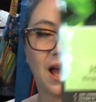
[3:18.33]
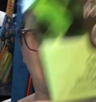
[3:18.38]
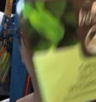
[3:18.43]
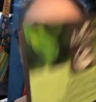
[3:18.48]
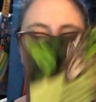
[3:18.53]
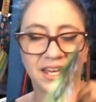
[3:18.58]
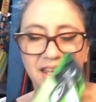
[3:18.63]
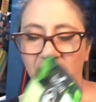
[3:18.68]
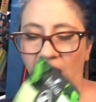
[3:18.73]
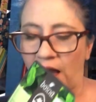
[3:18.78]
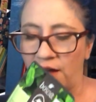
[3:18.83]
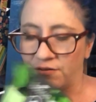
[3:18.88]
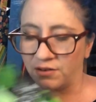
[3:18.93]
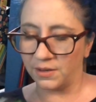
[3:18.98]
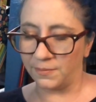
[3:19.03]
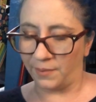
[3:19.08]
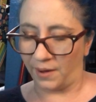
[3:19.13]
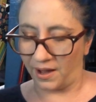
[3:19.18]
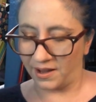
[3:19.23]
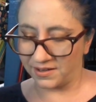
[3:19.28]
I think in
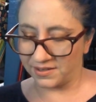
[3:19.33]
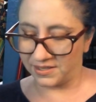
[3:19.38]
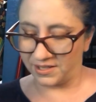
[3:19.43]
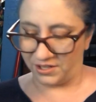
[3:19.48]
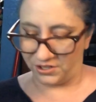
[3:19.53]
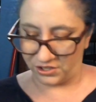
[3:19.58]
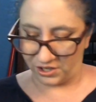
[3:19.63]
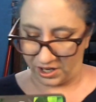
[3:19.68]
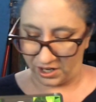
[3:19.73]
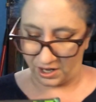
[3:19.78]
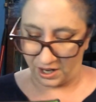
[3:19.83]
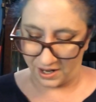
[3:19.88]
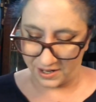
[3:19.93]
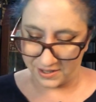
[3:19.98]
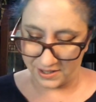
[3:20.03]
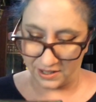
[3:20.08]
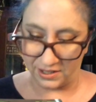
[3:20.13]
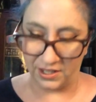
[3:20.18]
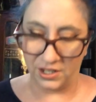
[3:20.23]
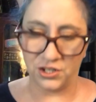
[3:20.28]
every box, CJ and I
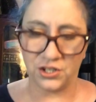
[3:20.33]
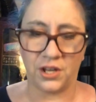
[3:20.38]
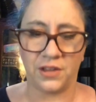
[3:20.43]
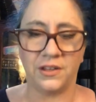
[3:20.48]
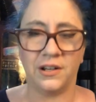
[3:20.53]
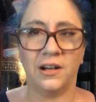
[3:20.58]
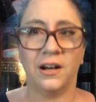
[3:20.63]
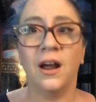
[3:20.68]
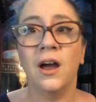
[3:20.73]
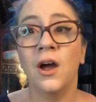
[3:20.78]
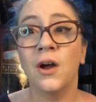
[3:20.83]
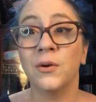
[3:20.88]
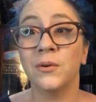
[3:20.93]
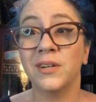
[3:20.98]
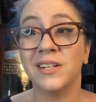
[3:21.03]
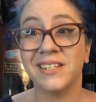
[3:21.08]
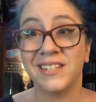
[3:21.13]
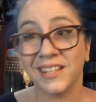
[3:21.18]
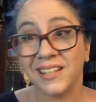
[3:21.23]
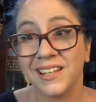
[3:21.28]
send each other
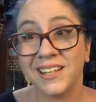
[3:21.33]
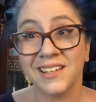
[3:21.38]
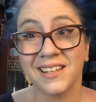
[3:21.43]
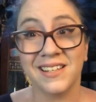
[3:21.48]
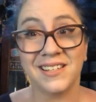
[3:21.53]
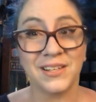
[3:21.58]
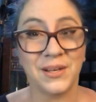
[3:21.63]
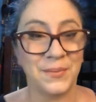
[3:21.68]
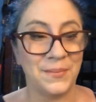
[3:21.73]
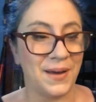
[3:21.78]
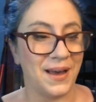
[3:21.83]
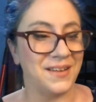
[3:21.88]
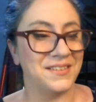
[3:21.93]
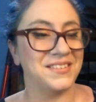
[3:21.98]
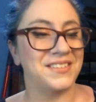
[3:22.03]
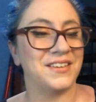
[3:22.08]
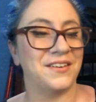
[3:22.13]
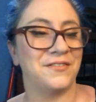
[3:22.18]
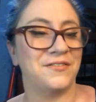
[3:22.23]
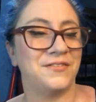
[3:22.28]
ridiculous
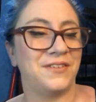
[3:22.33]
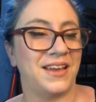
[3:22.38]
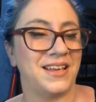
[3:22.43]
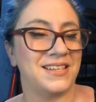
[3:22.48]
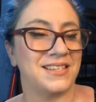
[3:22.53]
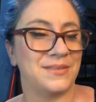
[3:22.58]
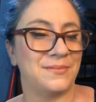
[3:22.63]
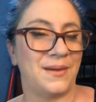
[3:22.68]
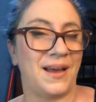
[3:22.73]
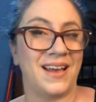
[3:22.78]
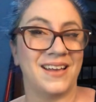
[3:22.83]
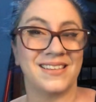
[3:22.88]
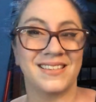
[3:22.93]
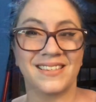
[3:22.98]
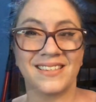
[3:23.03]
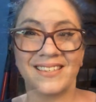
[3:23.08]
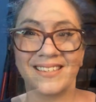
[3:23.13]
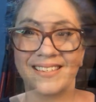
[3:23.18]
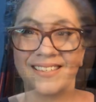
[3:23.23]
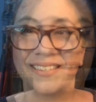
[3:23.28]
amounts of face masks.